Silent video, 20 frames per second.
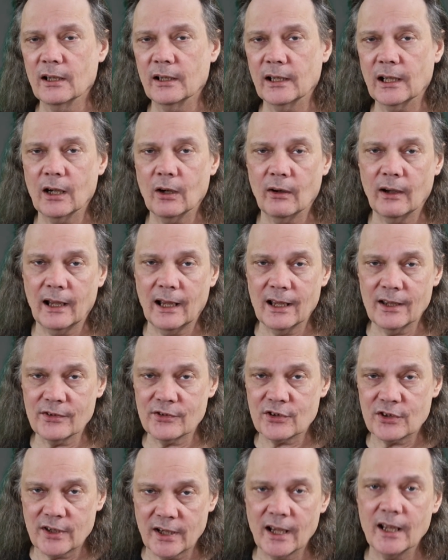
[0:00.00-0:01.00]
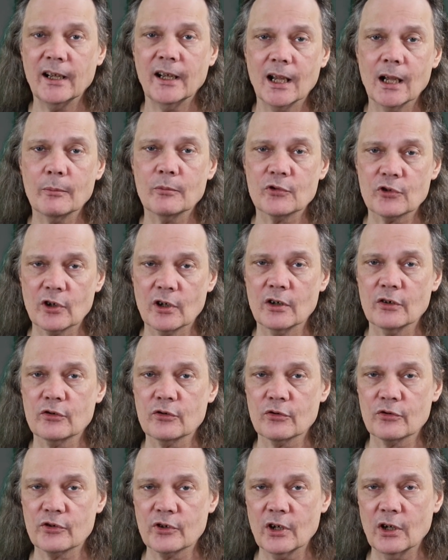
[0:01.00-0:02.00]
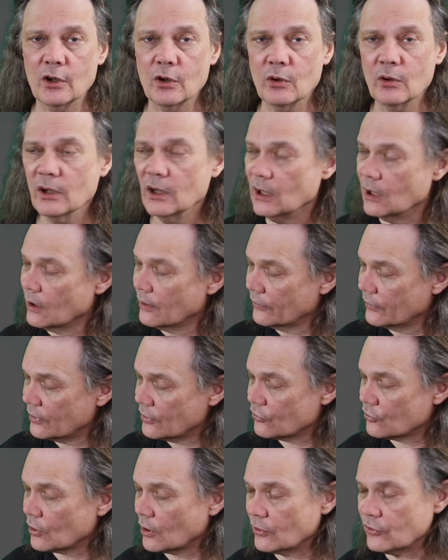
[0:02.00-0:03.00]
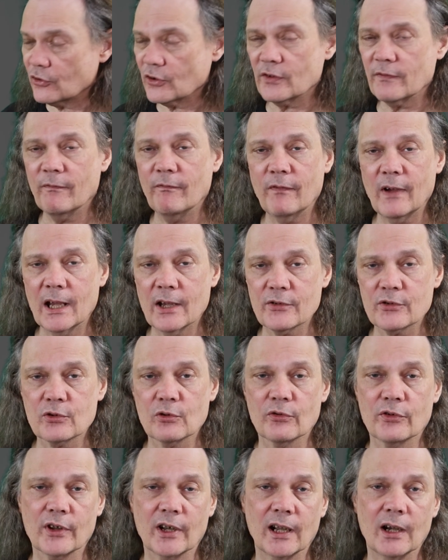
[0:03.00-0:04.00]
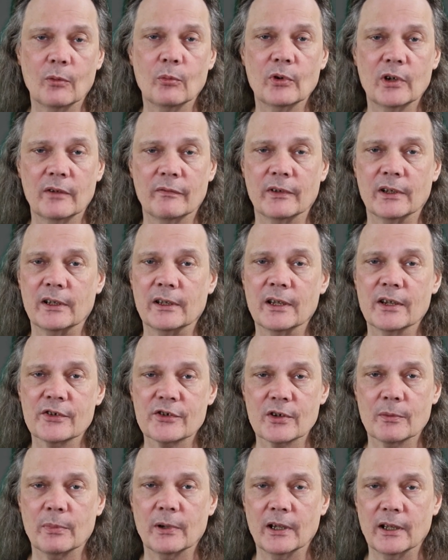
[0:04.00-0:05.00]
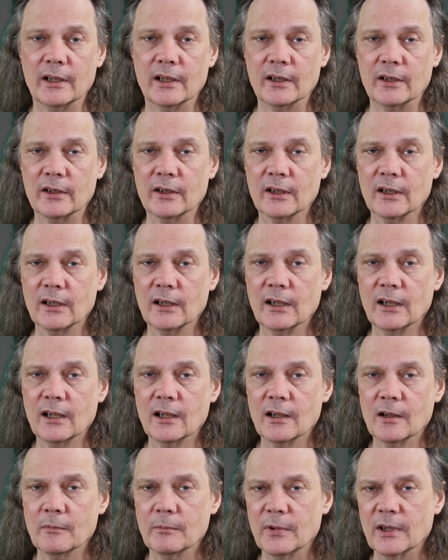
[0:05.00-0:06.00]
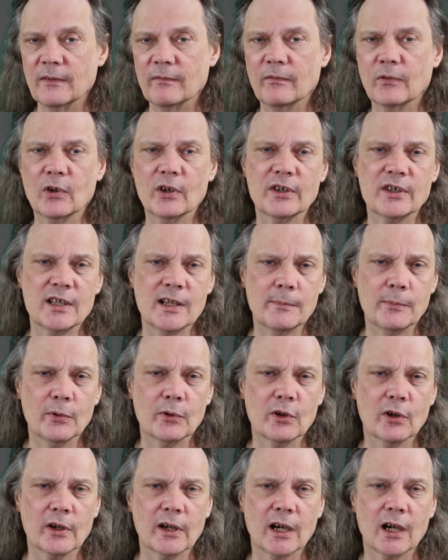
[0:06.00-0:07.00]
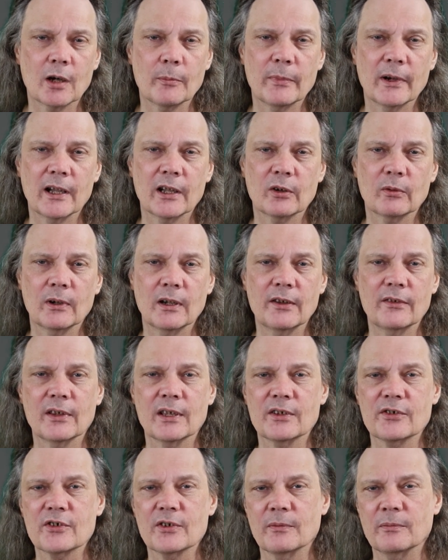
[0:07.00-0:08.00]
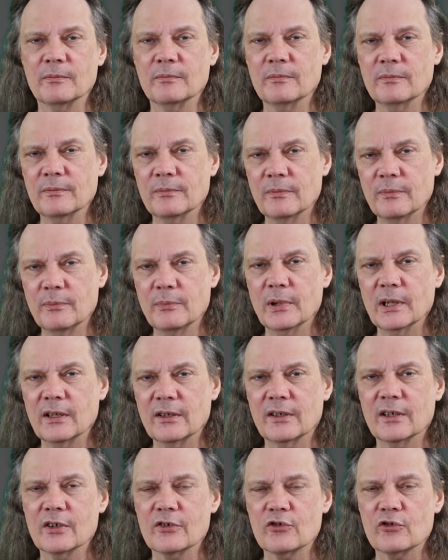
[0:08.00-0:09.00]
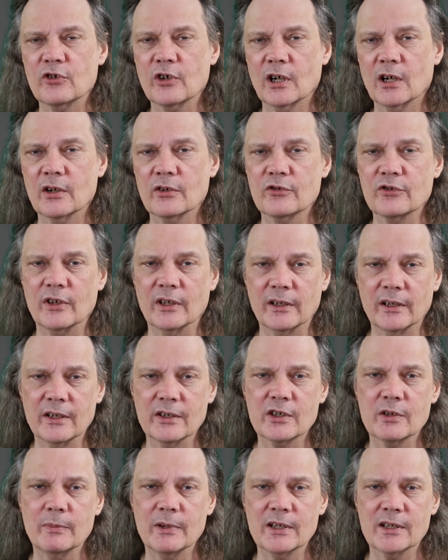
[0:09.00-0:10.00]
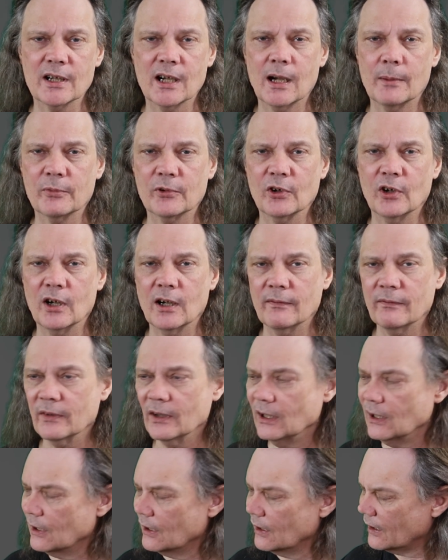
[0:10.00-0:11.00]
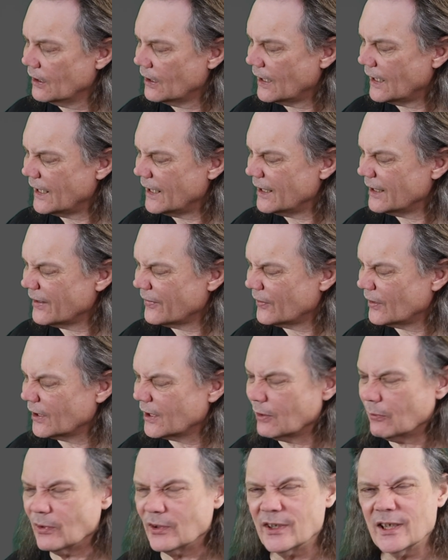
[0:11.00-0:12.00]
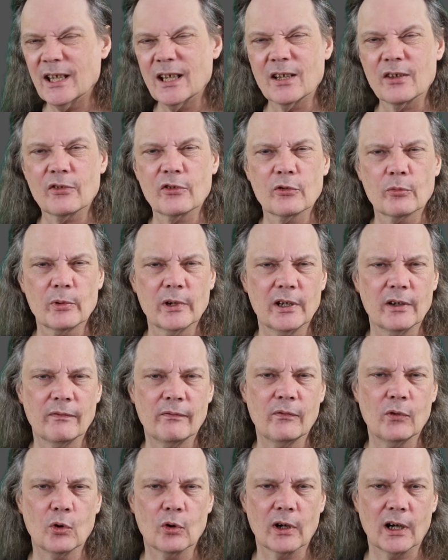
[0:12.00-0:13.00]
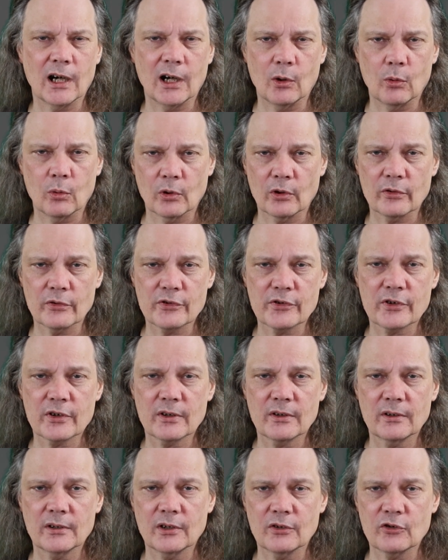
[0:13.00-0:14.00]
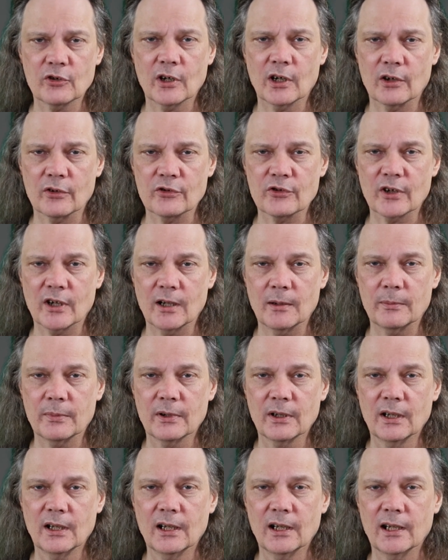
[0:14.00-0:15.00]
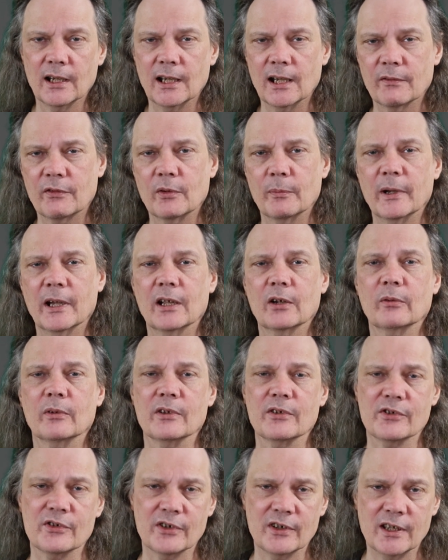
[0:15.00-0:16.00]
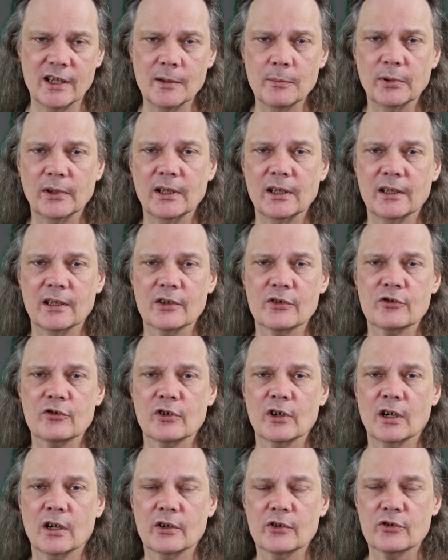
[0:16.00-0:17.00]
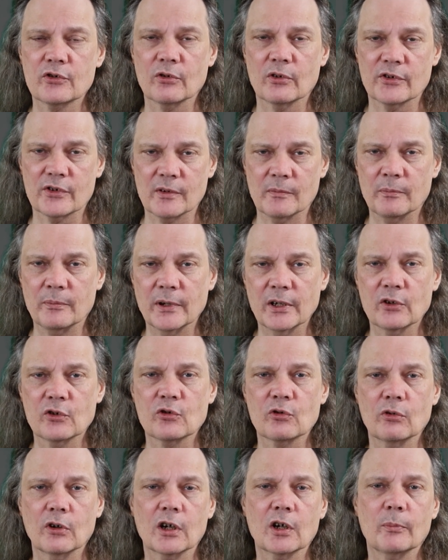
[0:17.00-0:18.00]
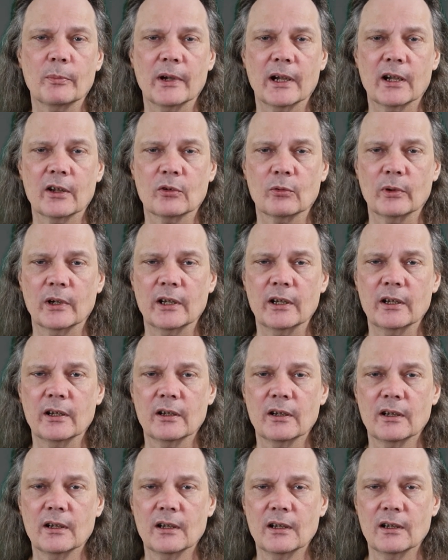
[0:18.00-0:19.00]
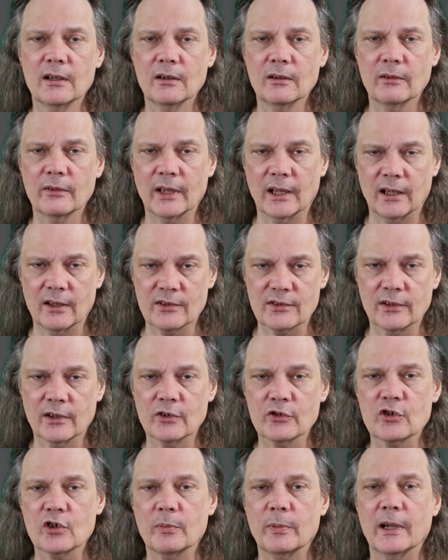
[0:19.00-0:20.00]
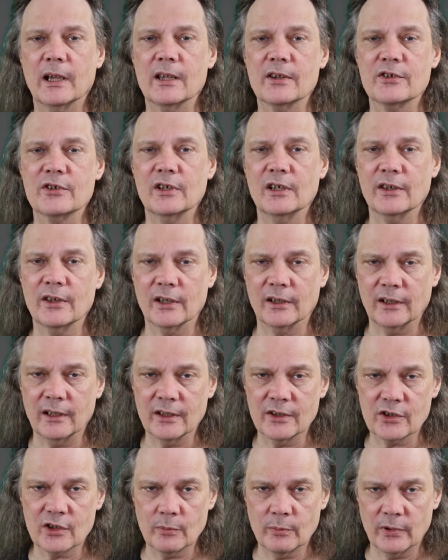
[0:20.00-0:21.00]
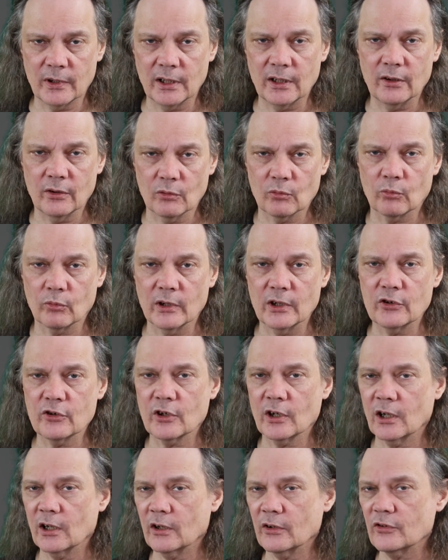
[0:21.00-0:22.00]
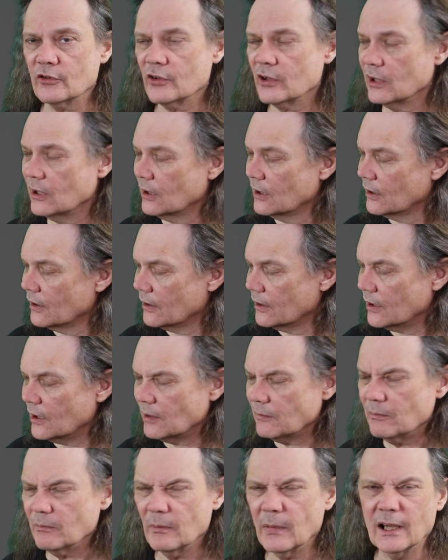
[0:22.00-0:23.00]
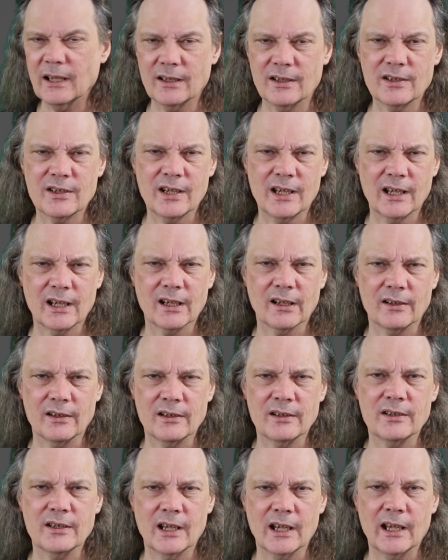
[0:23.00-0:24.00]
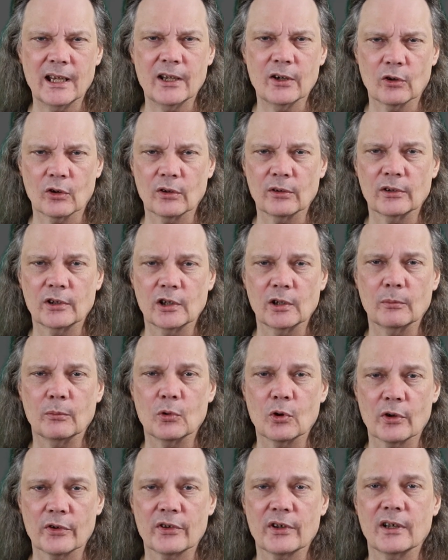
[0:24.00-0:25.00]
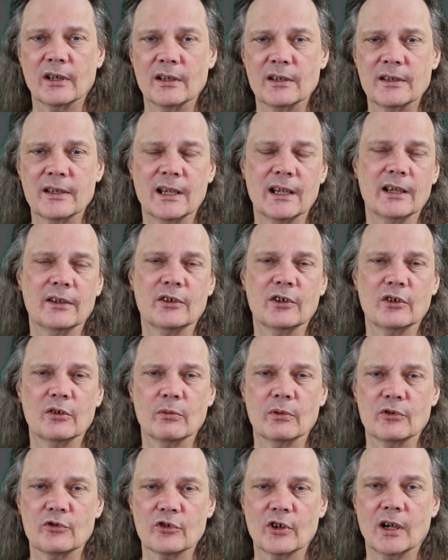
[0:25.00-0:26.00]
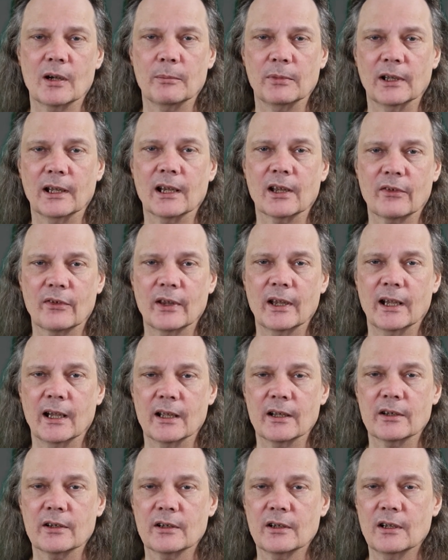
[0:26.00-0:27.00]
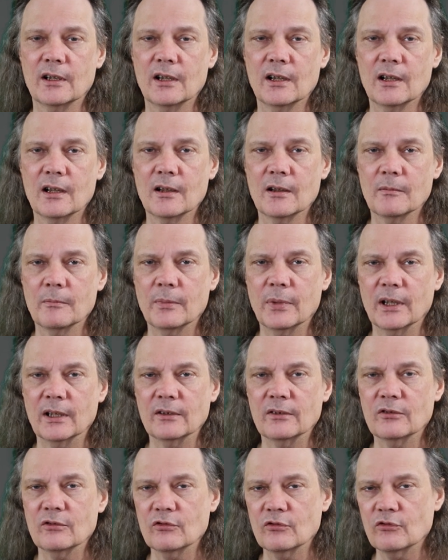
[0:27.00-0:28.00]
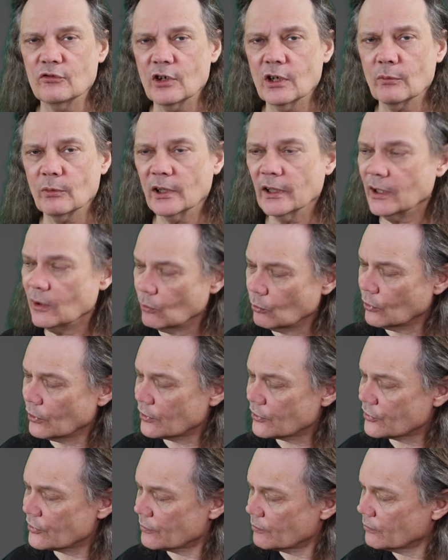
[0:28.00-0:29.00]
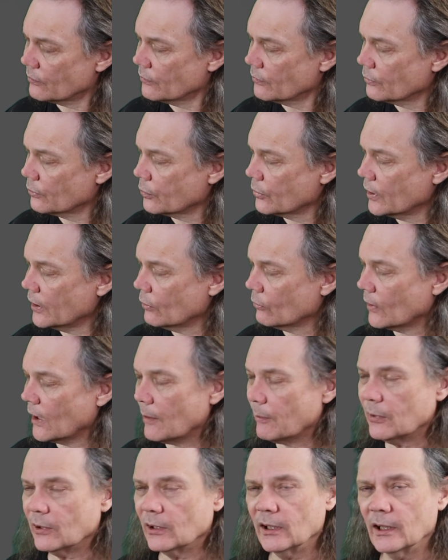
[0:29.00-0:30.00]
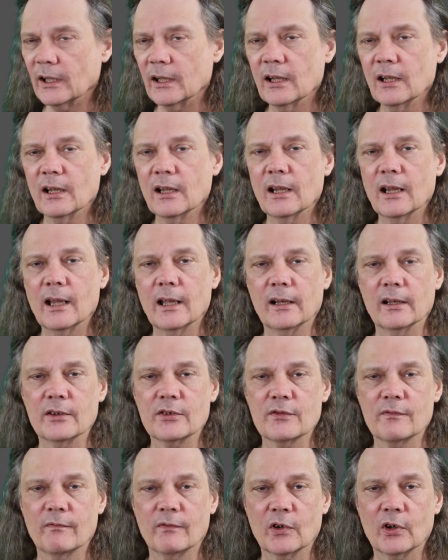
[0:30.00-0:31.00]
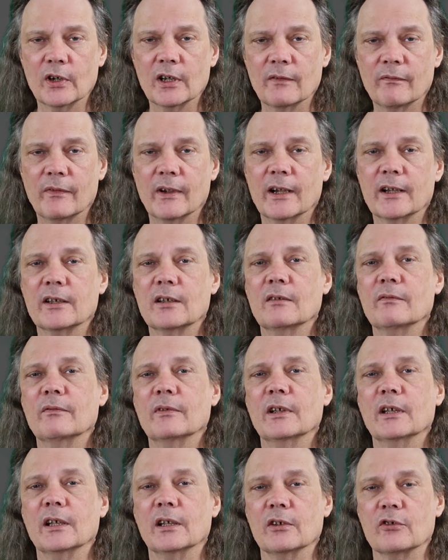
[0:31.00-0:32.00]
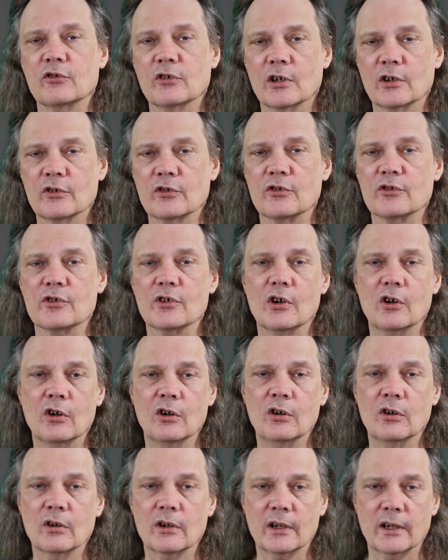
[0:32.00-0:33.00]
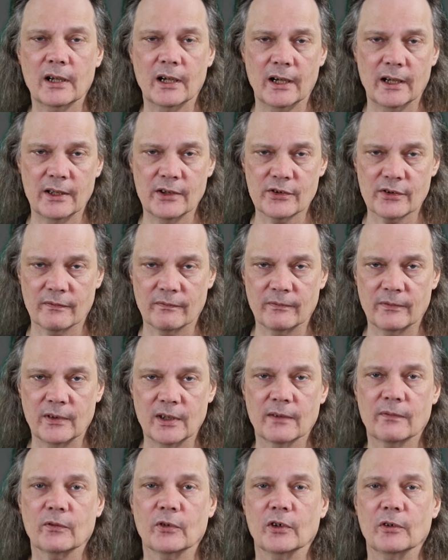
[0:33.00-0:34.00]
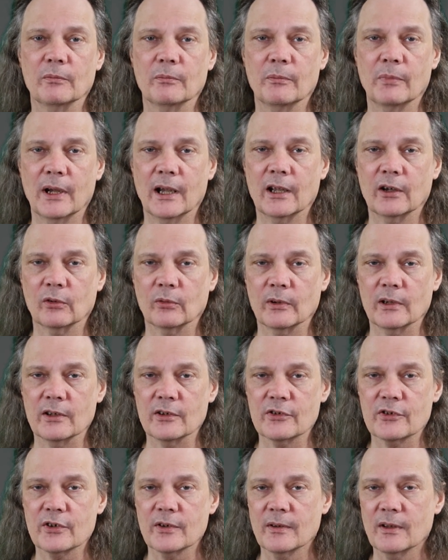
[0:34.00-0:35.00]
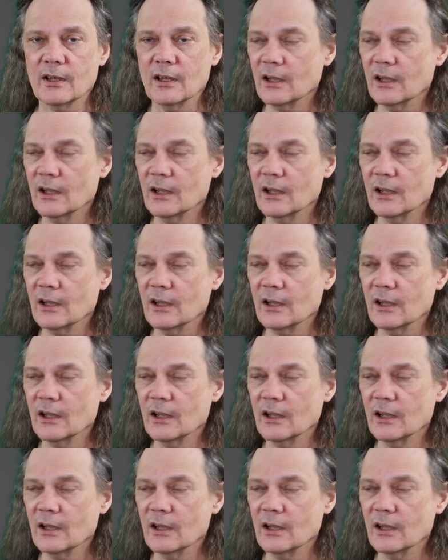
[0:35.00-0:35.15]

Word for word: Now, as 10 amp chargers go, this charge is faster than I would have anticipated. But for a typical car battery that's a bit discharged that needs to be topped off, I think it would take three to four hours to charge up. If the battery is deeply discharged or it's a big truck battery, that has large capacity that needs to be recharged, it might take a day or a little more than a day to do a job like that. But generally, it works pretty rapidly and it's very effective and it charges all kinds of different batteries.